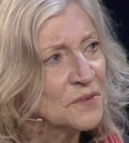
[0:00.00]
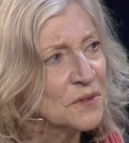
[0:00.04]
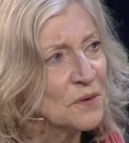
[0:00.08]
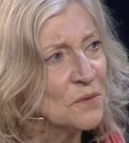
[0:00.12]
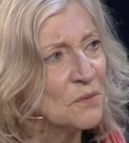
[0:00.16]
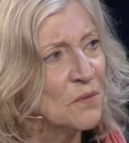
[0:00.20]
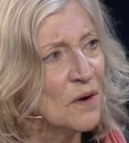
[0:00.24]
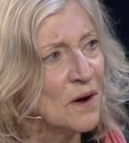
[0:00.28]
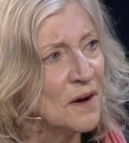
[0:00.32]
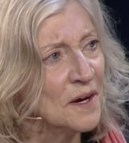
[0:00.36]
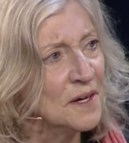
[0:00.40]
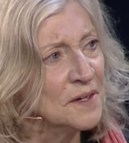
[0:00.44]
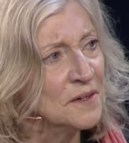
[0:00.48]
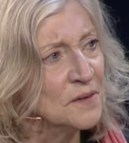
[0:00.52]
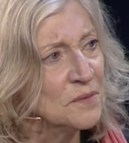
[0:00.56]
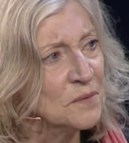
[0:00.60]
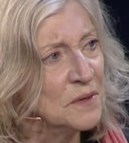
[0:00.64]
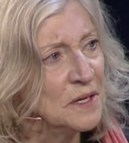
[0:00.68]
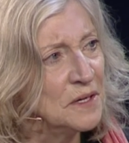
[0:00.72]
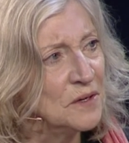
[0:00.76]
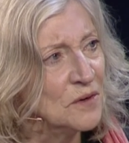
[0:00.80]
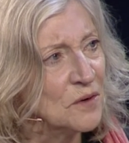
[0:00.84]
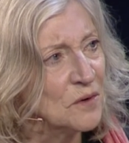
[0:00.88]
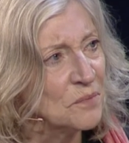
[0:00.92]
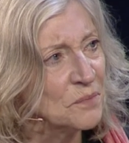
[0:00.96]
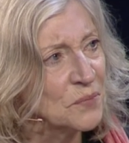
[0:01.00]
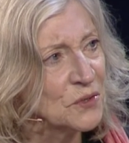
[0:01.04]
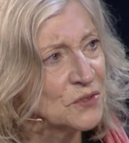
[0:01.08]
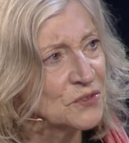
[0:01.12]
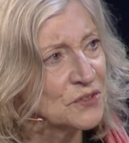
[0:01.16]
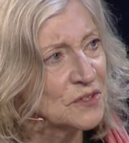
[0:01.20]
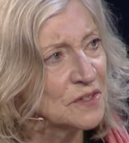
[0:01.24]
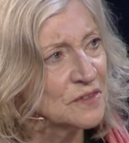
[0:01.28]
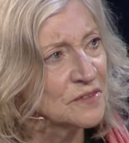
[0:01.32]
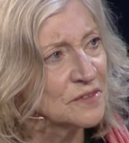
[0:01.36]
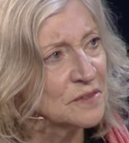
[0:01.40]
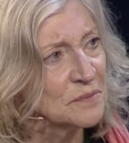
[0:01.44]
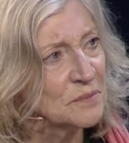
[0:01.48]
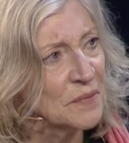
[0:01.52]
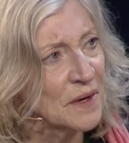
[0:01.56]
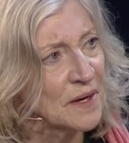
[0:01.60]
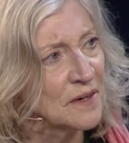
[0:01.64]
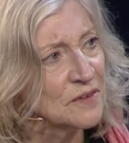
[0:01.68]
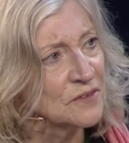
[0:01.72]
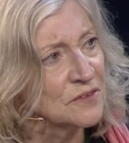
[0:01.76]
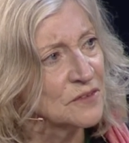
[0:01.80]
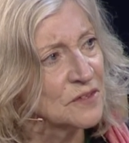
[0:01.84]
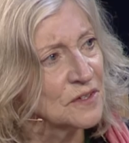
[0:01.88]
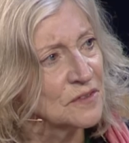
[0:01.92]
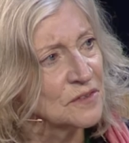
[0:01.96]
So why are we not pushing some
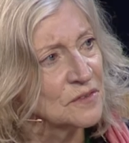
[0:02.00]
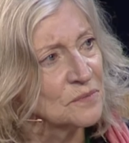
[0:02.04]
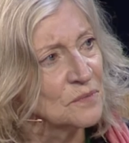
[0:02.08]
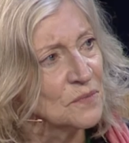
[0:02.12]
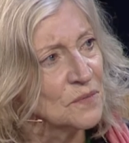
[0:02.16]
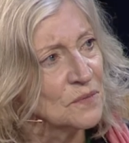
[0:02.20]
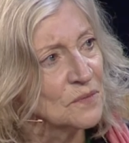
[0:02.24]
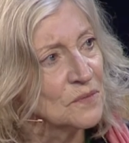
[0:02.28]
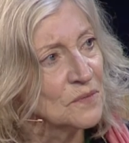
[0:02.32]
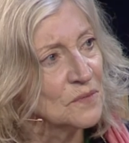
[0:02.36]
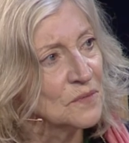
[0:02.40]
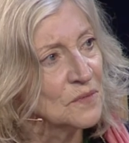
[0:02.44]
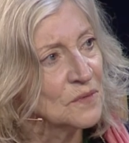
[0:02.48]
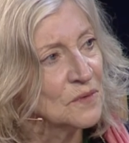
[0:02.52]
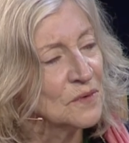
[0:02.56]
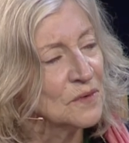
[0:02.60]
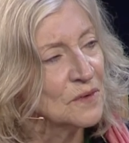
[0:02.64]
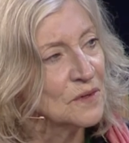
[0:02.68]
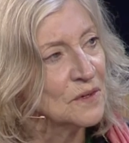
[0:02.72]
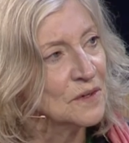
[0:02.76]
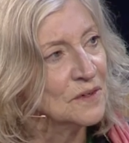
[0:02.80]
boundaries? Oh, my God.